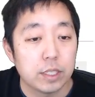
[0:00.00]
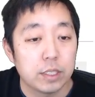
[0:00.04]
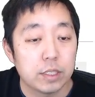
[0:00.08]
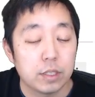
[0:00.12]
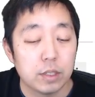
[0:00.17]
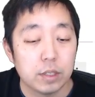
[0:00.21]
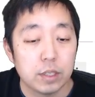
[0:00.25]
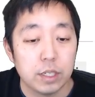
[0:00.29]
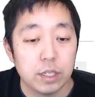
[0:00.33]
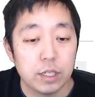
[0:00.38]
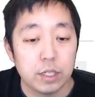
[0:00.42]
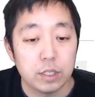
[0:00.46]
so
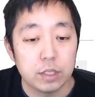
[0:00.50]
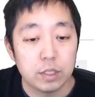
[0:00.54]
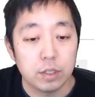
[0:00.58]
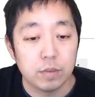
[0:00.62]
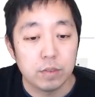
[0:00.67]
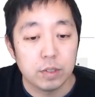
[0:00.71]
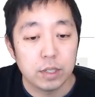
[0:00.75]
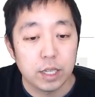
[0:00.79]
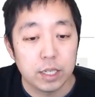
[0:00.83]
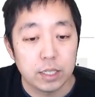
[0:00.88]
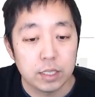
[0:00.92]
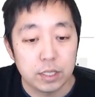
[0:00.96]
the initial
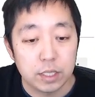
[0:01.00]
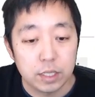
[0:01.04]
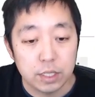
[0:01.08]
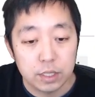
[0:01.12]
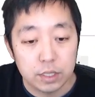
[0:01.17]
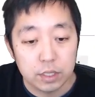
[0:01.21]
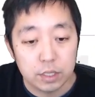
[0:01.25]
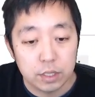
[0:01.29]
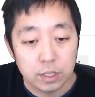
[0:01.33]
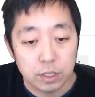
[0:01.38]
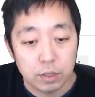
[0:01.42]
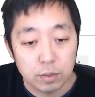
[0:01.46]
velocity is
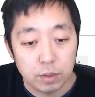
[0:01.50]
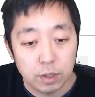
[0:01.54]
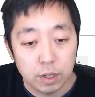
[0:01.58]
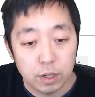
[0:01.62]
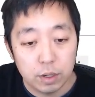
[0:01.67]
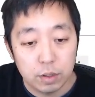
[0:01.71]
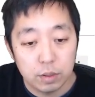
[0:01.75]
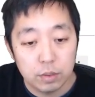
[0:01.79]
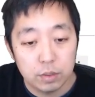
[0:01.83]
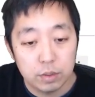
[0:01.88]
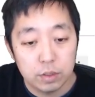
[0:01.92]
zero.